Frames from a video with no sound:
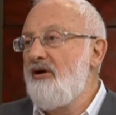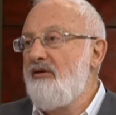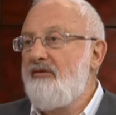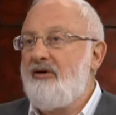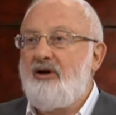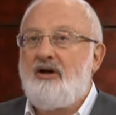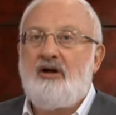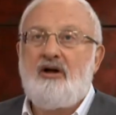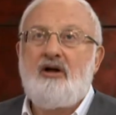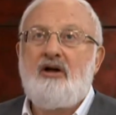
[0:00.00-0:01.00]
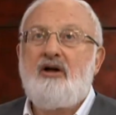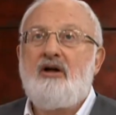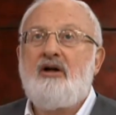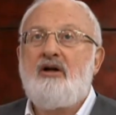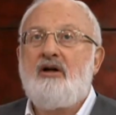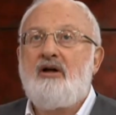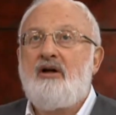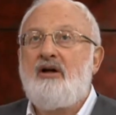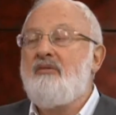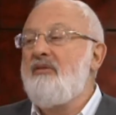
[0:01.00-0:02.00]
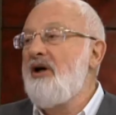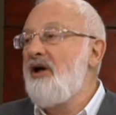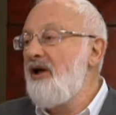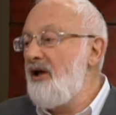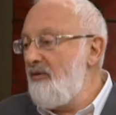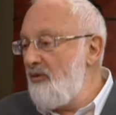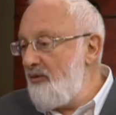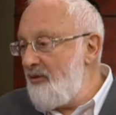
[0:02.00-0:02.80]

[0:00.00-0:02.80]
and also to fill the other and to fill himself.